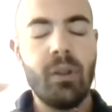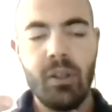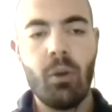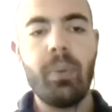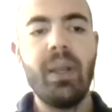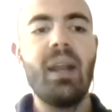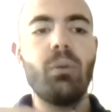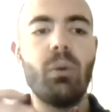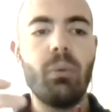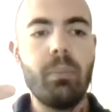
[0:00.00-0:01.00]

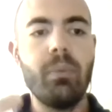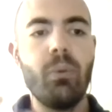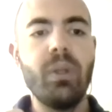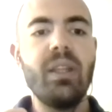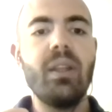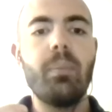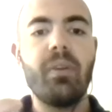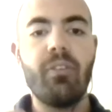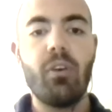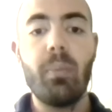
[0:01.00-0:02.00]
OpenArdour, we did the
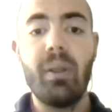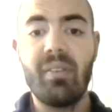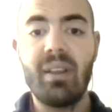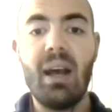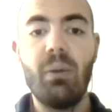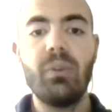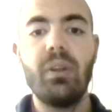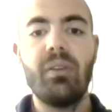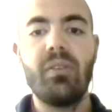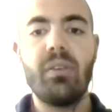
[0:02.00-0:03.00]
performance
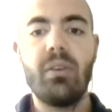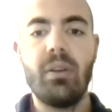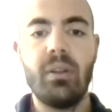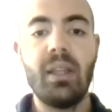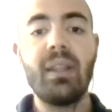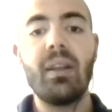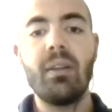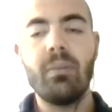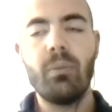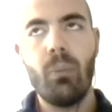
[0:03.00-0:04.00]
counters that
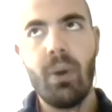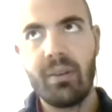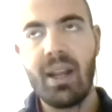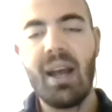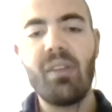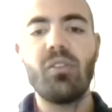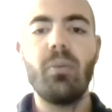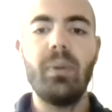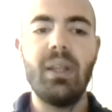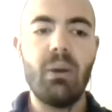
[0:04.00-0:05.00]
were
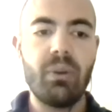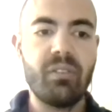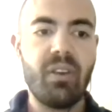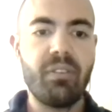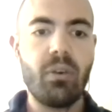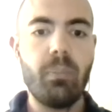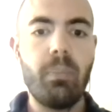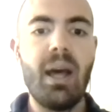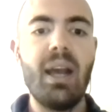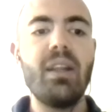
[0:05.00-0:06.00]
custom and now RISC-V
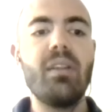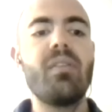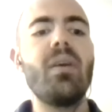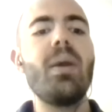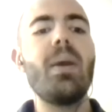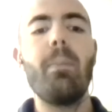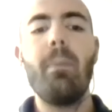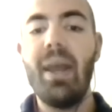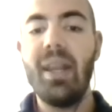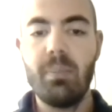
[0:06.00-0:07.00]
compliant.
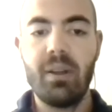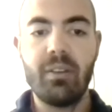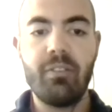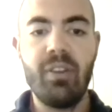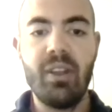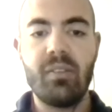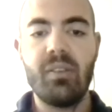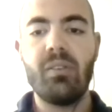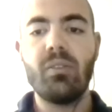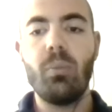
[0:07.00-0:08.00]
Many bug
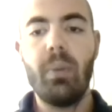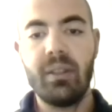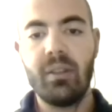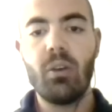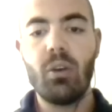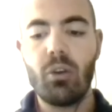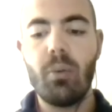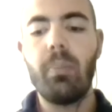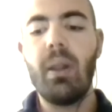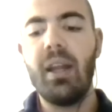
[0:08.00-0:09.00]
fixes to make the core
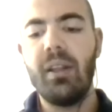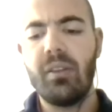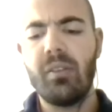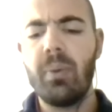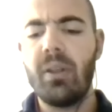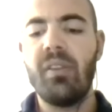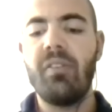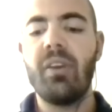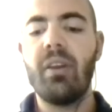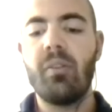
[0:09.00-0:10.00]
compliant,
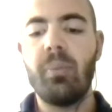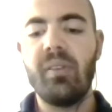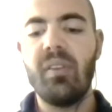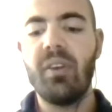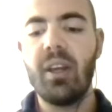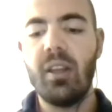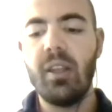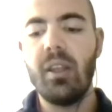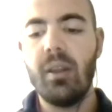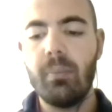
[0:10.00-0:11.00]

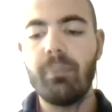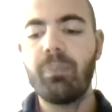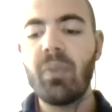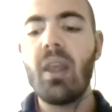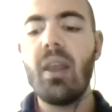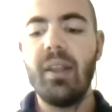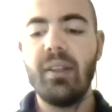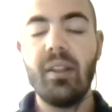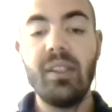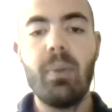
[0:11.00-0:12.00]
specifically in
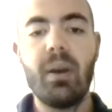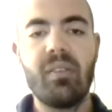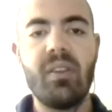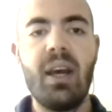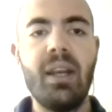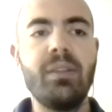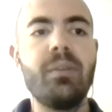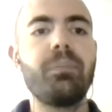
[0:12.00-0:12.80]
the debug side.